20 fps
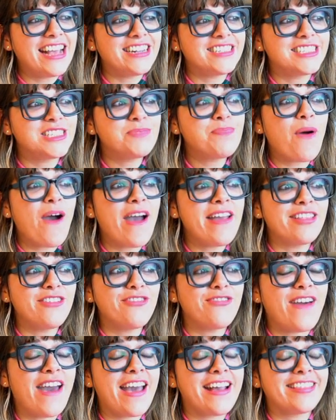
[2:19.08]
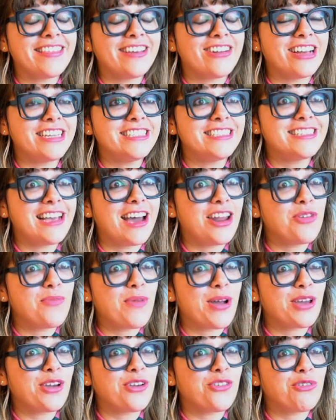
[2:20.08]
despite the fact that I started
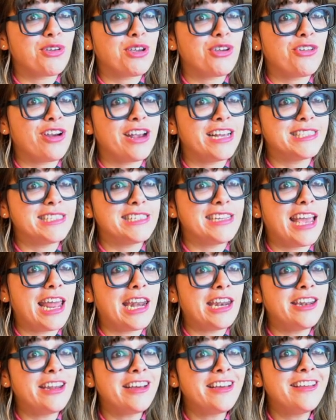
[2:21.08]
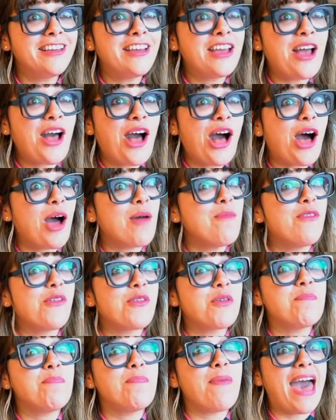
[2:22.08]
my career as an editor, I'm
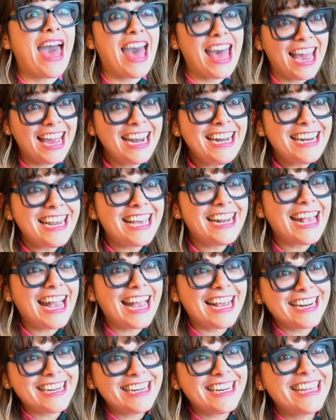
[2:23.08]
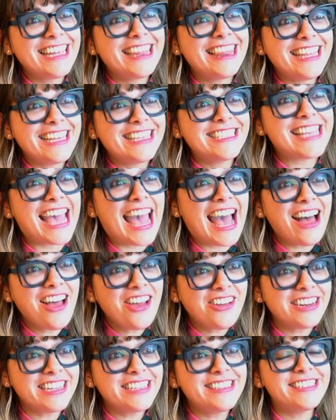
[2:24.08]
very bad at editing things
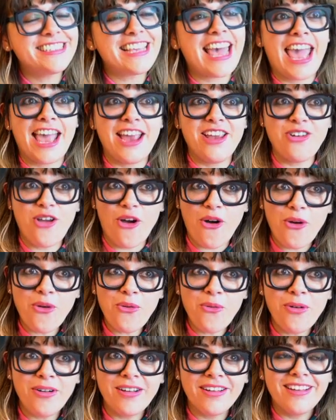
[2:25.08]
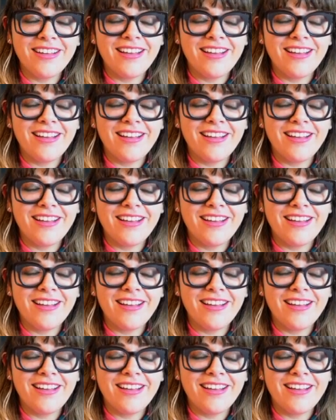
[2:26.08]
out and saying no,